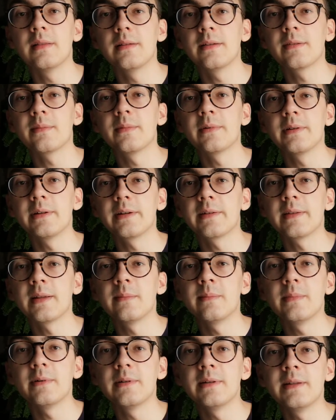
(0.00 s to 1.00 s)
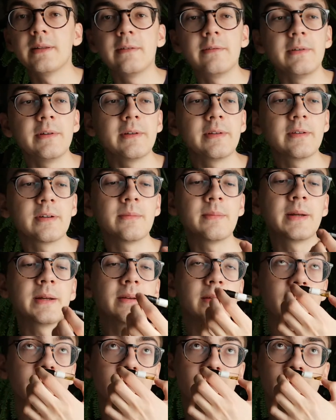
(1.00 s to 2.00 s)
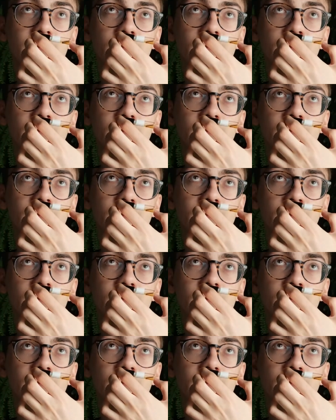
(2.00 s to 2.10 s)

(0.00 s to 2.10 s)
smaller sample in the future because